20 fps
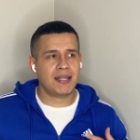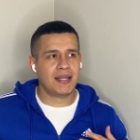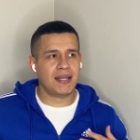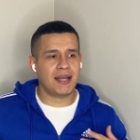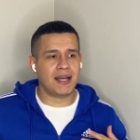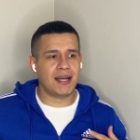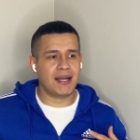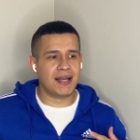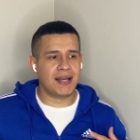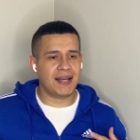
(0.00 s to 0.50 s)

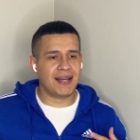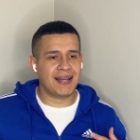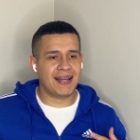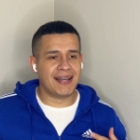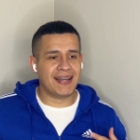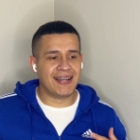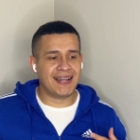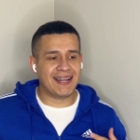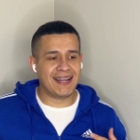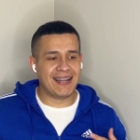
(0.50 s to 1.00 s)

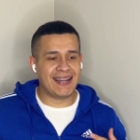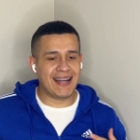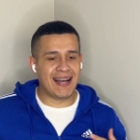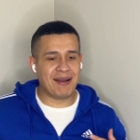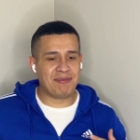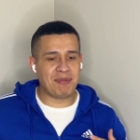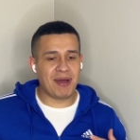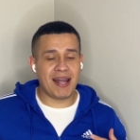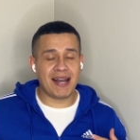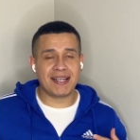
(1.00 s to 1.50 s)
uh,
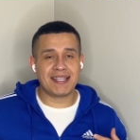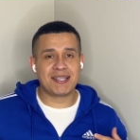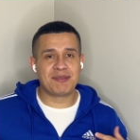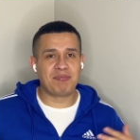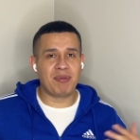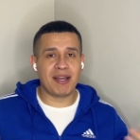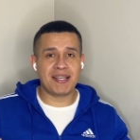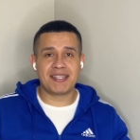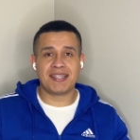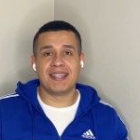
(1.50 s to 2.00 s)
I'm not a
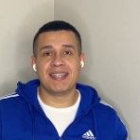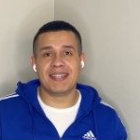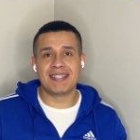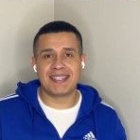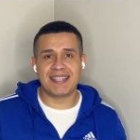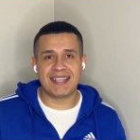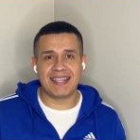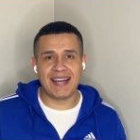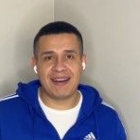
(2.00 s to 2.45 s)
specialist here.